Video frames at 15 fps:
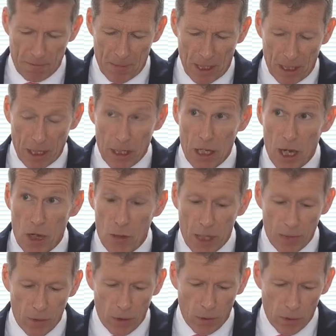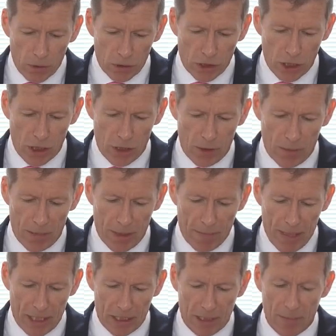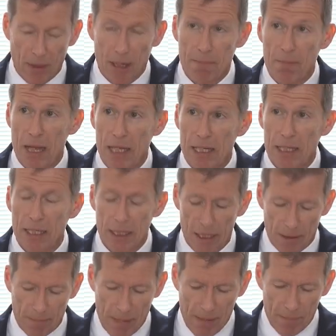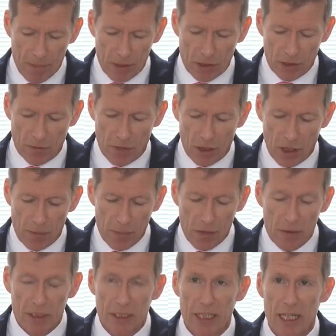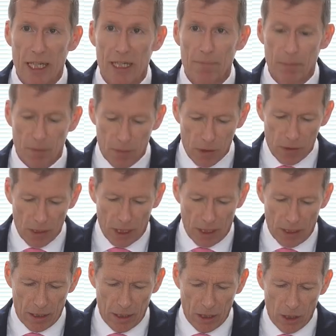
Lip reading: and I know he will also be missed by many members of the community in Bermuda